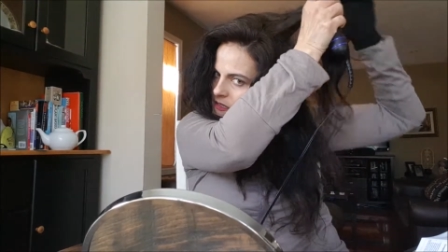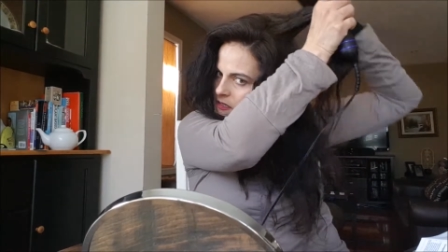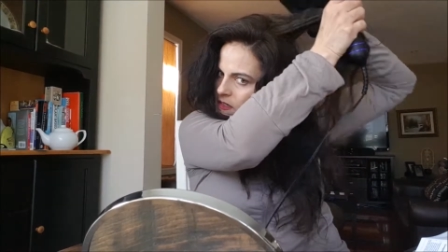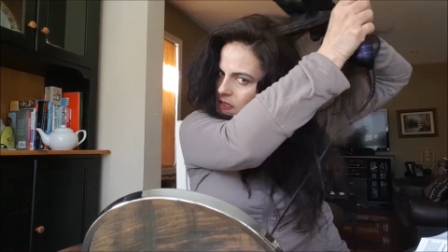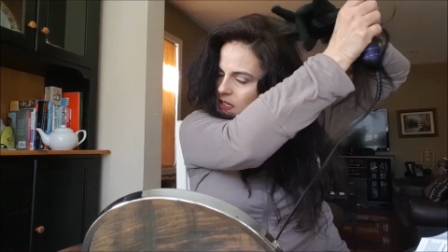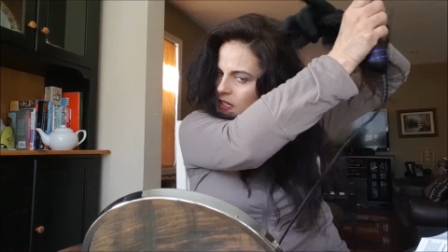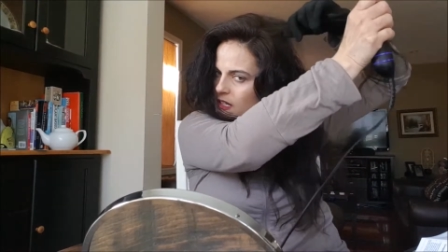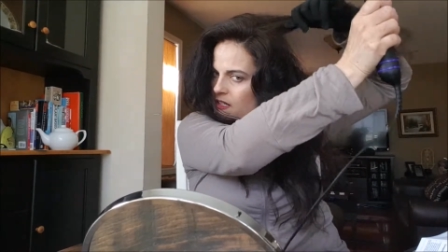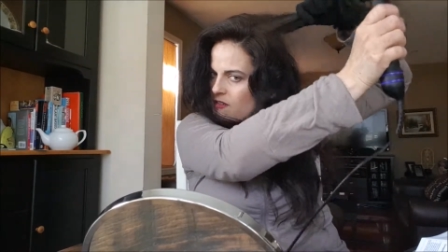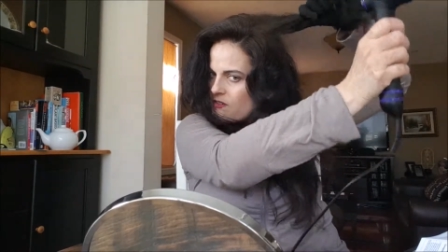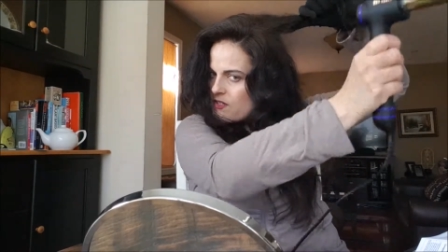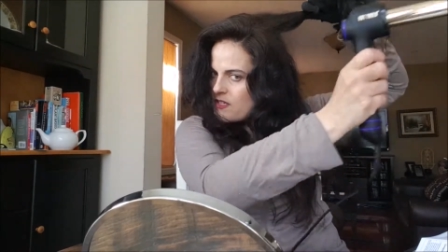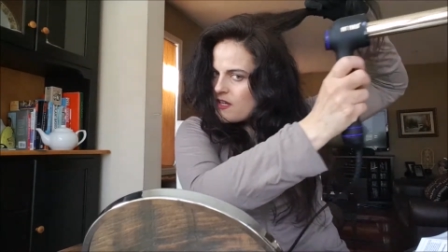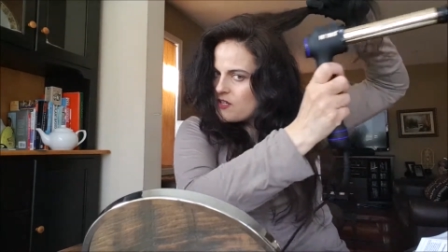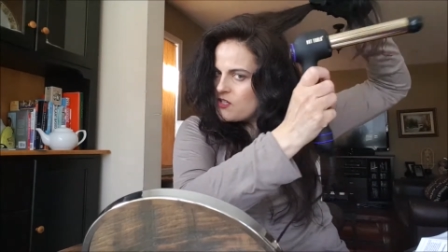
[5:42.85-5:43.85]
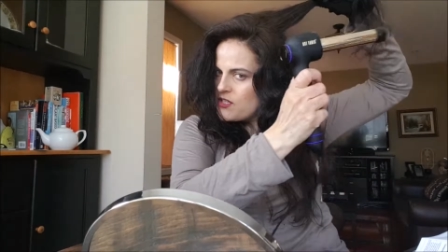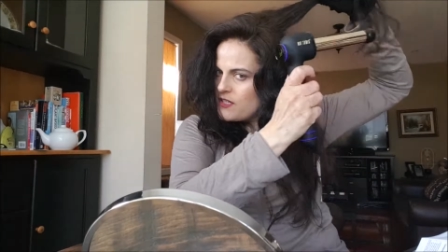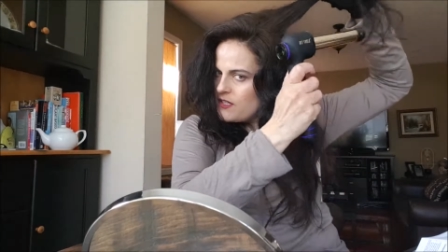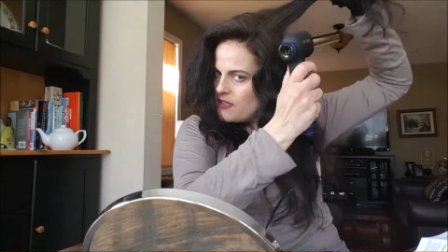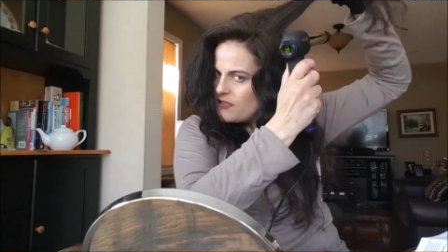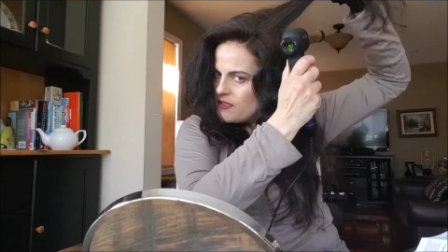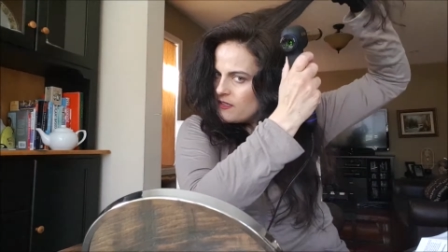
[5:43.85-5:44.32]
I'll take another
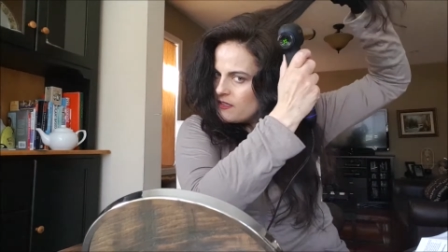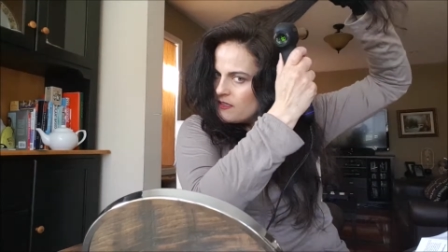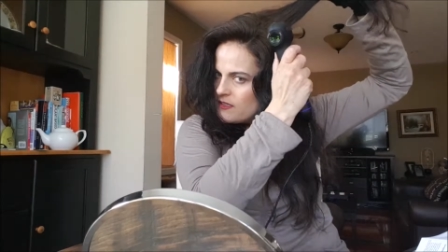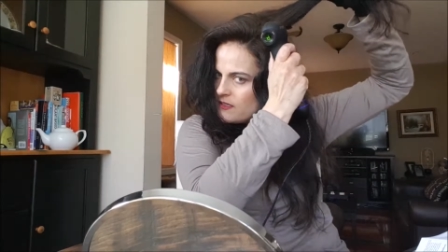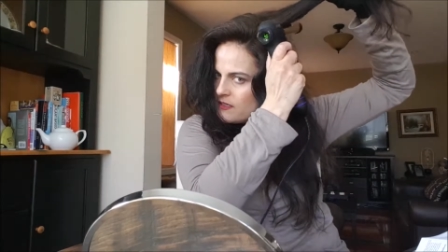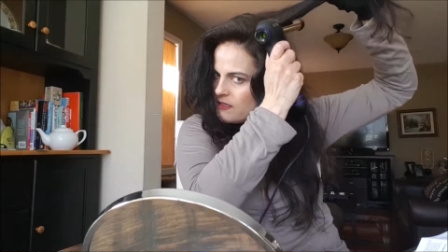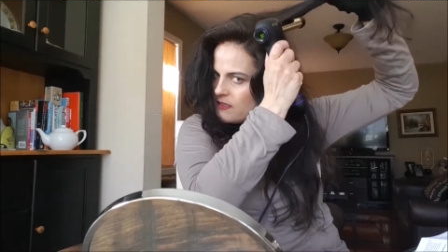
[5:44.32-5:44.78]
section here.